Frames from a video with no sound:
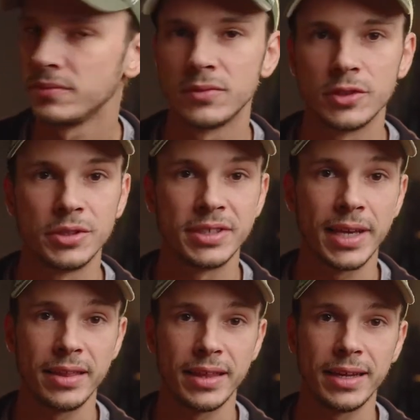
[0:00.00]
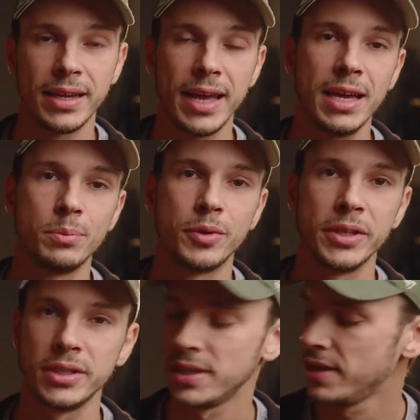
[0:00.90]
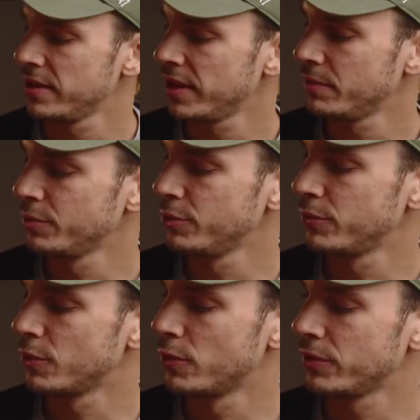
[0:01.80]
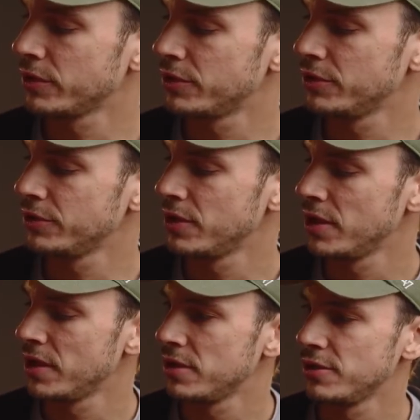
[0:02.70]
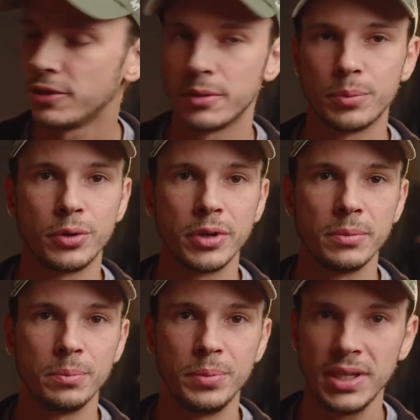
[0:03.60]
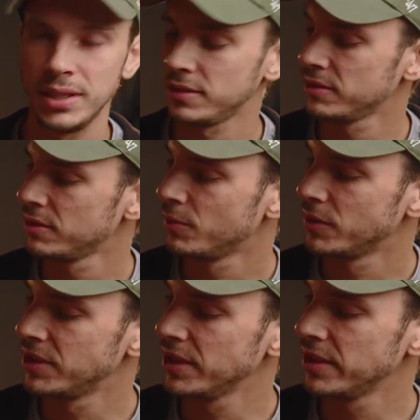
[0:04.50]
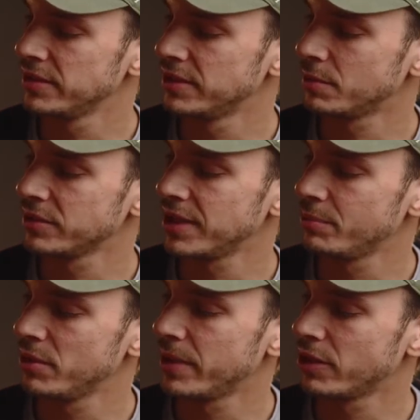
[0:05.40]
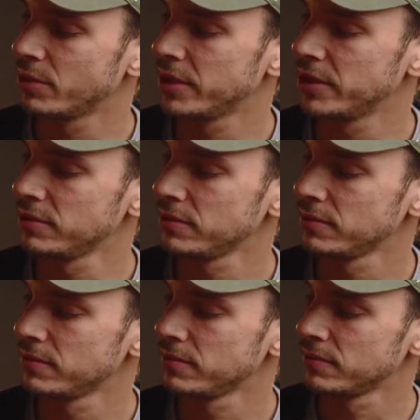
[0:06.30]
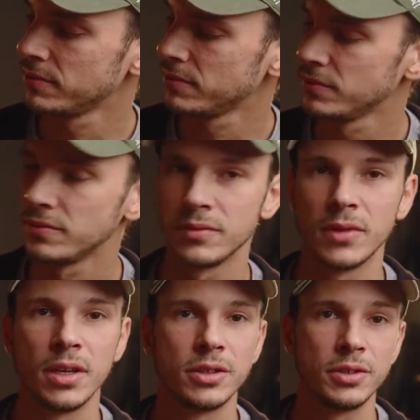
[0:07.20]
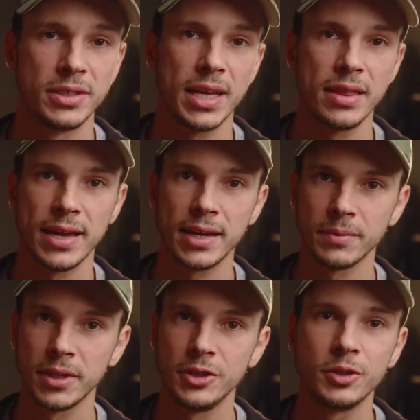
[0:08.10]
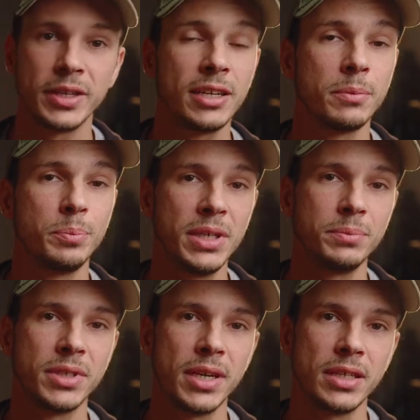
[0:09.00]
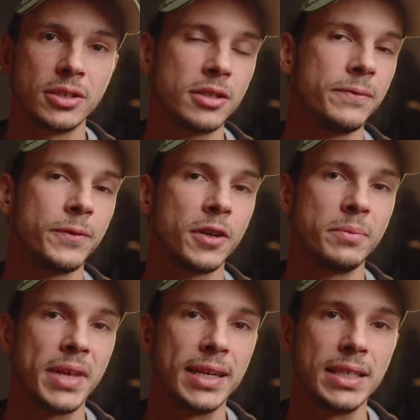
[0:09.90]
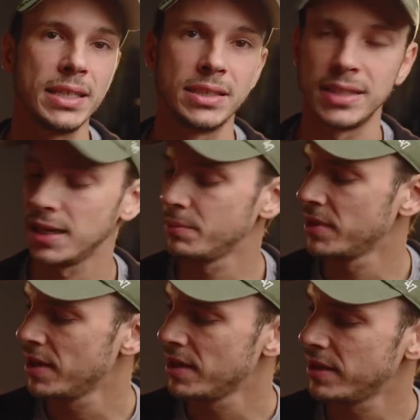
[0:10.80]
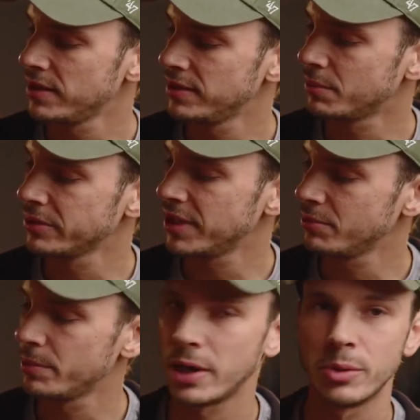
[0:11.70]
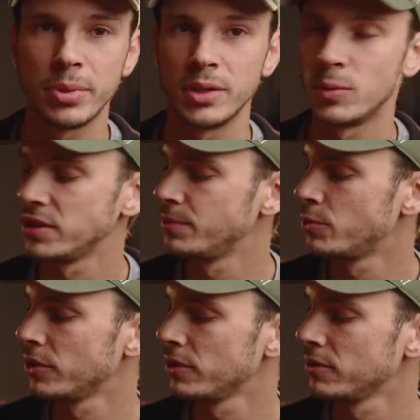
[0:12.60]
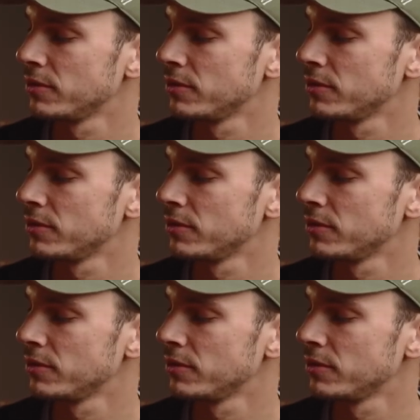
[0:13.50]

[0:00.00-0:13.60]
to set that A point, then move over to your point B. Once again, double tap the power button to set that, and you'll hear beeps to confirm that each time. Then double tap the power button once more